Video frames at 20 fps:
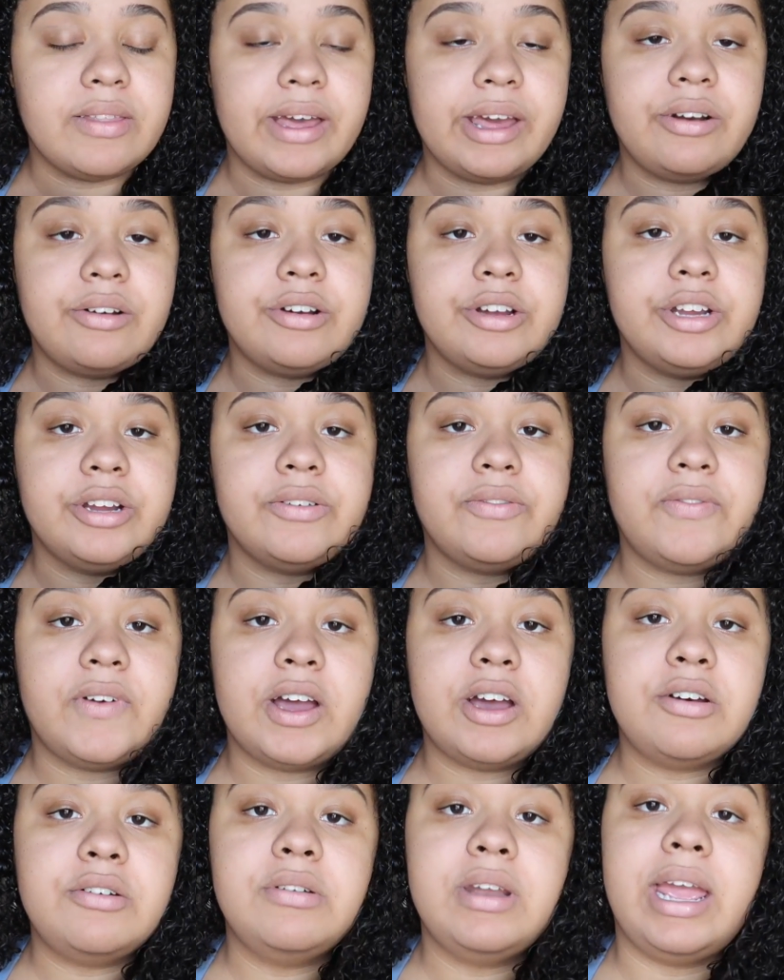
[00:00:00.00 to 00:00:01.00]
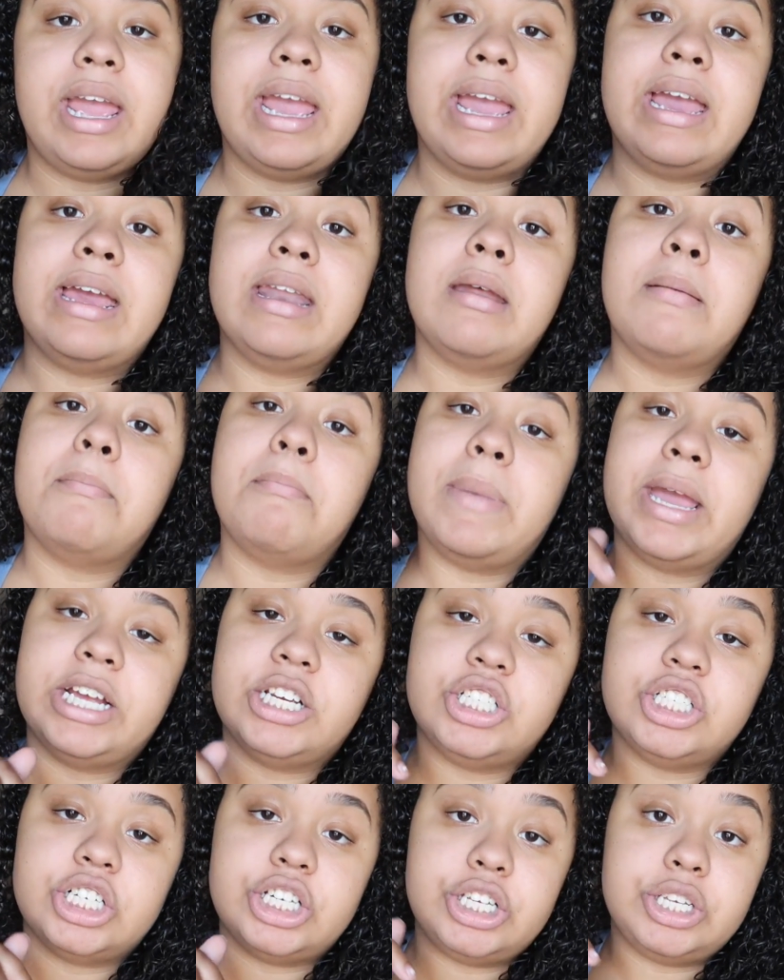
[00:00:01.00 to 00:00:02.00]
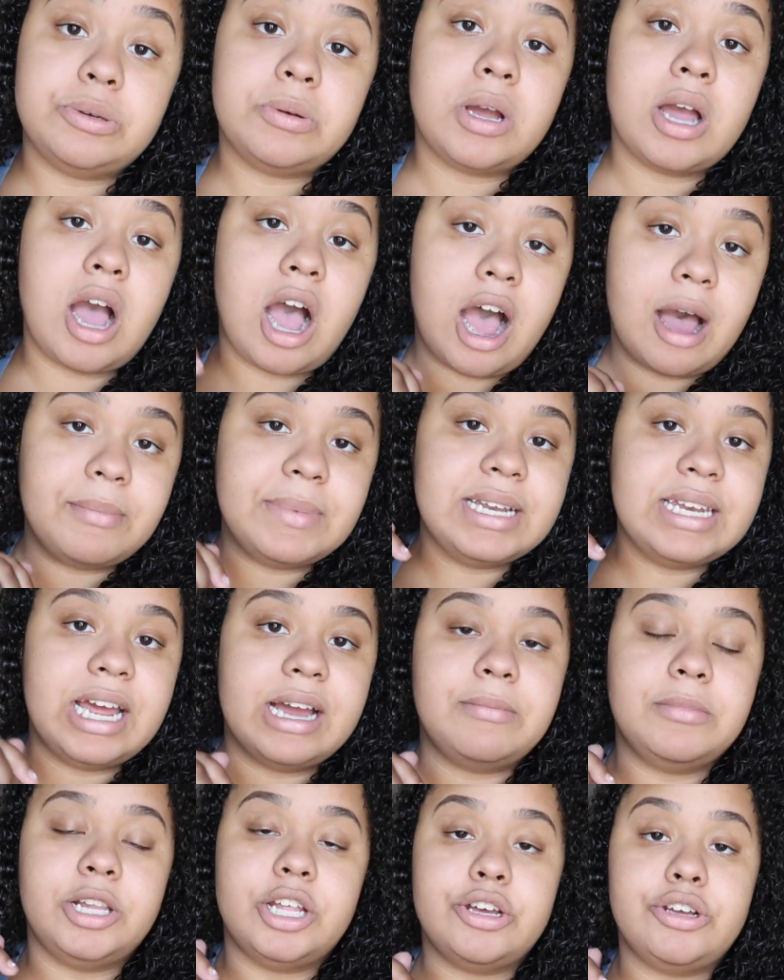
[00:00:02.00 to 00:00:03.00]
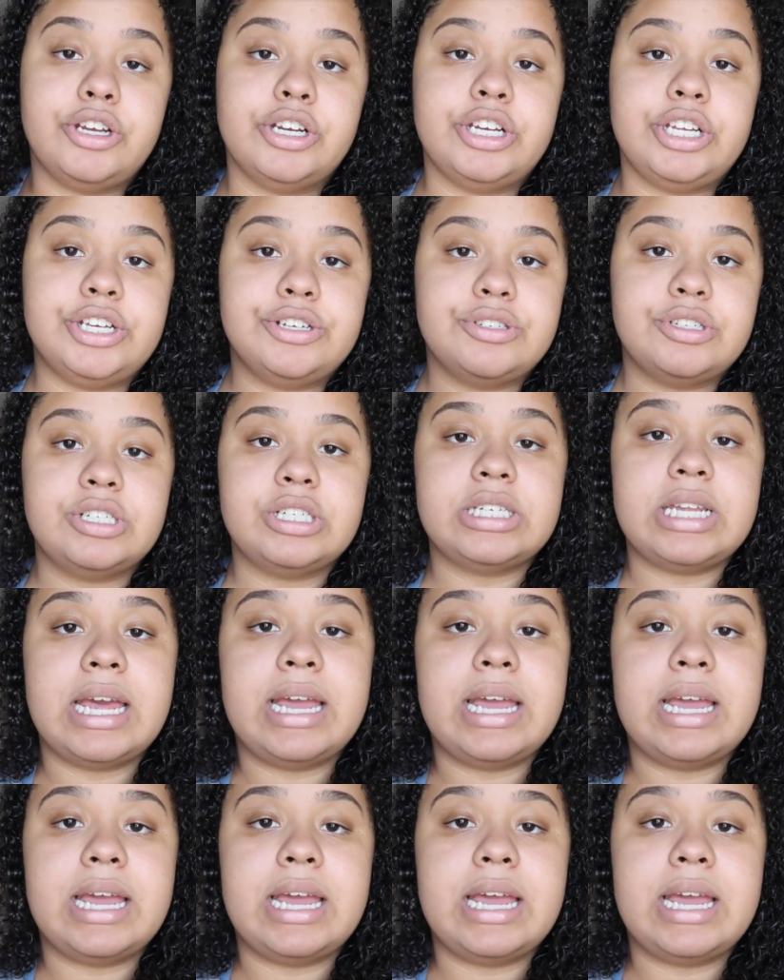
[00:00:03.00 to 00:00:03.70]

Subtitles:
that on your phone and make sure you comment down below your user's